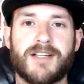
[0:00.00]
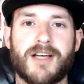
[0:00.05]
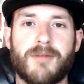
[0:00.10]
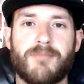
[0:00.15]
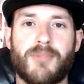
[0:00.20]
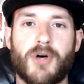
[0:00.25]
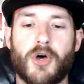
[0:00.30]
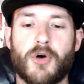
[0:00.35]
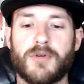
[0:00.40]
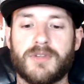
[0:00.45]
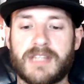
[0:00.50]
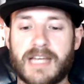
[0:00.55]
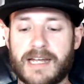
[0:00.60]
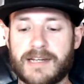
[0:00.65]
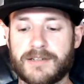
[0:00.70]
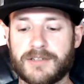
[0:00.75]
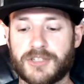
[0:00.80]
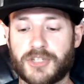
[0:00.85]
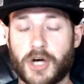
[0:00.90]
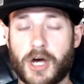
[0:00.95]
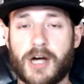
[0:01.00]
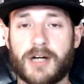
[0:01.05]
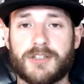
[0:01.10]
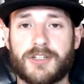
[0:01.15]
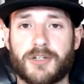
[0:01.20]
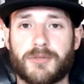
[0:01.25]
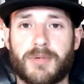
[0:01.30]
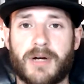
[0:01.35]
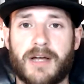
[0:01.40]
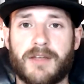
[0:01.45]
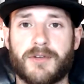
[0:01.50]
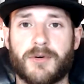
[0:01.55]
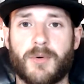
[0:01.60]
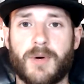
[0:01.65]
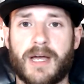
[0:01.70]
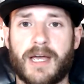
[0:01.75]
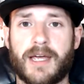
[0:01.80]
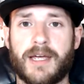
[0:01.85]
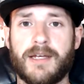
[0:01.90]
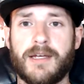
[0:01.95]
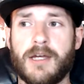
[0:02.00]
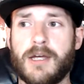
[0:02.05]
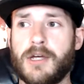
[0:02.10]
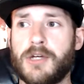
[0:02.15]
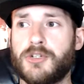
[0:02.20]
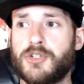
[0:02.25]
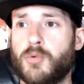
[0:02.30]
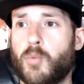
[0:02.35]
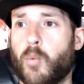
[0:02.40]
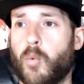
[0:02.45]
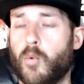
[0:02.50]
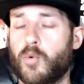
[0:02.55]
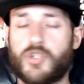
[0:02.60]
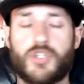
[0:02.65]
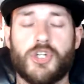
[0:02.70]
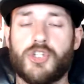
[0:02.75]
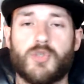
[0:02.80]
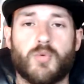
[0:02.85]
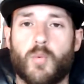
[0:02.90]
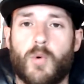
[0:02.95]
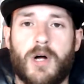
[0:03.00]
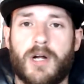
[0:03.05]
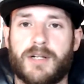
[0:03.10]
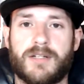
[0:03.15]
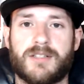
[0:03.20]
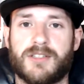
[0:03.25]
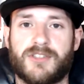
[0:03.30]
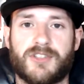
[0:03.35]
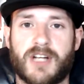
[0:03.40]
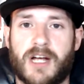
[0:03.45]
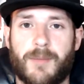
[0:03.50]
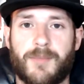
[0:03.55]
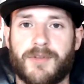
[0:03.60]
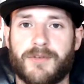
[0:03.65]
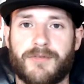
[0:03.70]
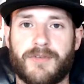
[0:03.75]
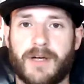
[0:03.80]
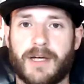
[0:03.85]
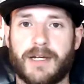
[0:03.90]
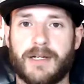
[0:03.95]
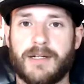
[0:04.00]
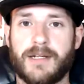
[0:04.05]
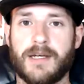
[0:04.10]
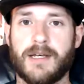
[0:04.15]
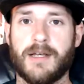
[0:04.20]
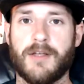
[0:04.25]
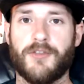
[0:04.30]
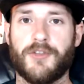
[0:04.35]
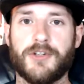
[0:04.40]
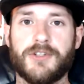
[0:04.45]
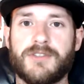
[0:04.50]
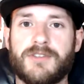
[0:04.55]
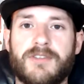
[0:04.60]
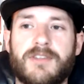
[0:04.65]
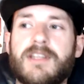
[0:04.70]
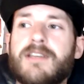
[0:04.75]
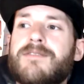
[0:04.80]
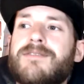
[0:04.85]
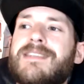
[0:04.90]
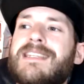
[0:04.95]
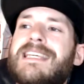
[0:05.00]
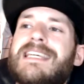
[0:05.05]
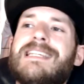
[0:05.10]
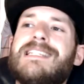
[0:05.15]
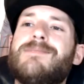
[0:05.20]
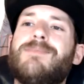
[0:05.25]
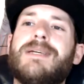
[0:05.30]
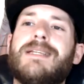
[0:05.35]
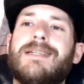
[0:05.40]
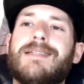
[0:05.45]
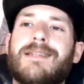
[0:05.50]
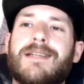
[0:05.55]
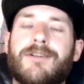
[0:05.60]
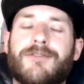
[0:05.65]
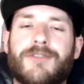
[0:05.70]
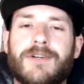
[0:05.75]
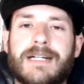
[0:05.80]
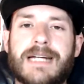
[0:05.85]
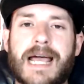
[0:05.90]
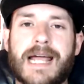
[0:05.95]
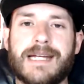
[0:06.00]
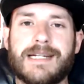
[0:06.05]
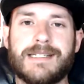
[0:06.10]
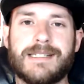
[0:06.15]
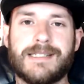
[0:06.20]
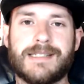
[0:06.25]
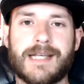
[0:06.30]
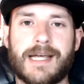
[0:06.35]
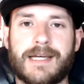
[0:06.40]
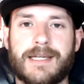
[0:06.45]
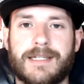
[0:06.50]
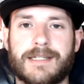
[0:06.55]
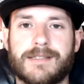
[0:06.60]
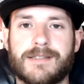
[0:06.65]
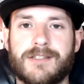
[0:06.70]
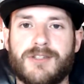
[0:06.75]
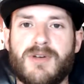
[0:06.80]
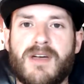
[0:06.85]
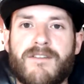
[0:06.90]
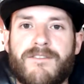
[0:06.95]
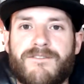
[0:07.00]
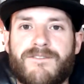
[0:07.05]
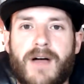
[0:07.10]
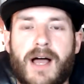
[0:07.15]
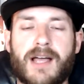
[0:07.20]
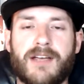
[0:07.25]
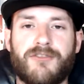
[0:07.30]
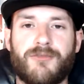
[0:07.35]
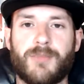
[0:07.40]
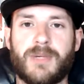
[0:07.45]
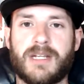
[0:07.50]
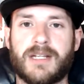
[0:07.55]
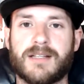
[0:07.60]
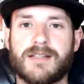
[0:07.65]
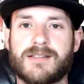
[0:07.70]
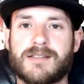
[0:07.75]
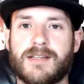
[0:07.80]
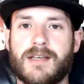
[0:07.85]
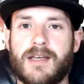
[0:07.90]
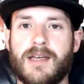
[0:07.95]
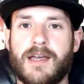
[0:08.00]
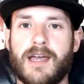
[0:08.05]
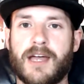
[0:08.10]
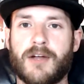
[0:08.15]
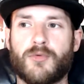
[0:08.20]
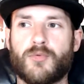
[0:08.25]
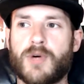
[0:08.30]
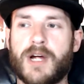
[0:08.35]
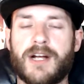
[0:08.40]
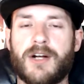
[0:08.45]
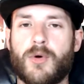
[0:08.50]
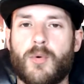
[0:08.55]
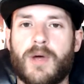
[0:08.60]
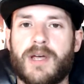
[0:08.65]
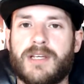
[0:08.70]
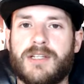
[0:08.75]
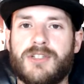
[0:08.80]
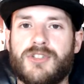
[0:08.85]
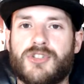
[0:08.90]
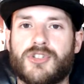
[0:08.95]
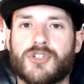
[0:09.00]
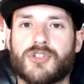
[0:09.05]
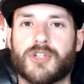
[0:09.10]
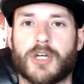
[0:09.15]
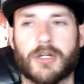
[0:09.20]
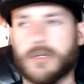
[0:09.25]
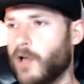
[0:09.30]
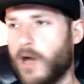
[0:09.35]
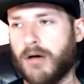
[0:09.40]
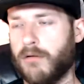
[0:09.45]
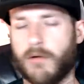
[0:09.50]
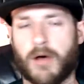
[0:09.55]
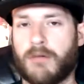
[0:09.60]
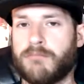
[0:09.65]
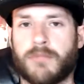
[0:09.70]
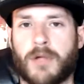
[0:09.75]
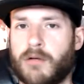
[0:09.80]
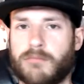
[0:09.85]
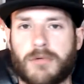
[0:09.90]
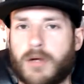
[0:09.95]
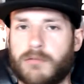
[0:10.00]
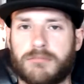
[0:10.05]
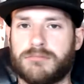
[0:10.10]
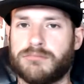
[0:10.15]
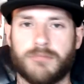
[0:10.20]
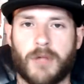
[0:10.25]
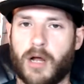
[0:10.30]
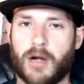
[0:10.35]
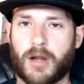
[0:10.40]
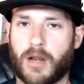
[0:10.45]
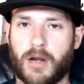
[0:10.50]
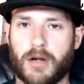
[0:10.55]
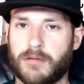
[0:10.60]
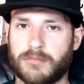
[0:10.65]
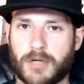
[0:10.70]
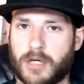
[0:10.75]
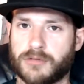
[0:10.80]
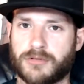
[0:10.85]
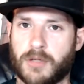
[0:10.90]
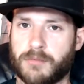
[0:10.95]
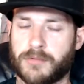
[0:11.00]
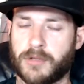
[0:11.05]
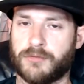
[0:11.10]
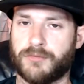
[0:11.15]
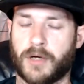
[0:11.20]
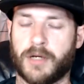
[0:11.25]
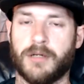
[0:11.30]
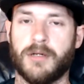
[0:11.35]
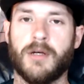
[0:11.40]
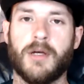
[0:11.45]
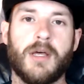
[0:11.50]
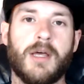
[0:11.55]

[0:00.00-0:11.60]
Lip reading: He got poked. That doctor, by the way, just wanted to stop the fight. He's been in there for 90 seconds. You get 5 minutes. And right away, he's just like, no. We got to stop this fight.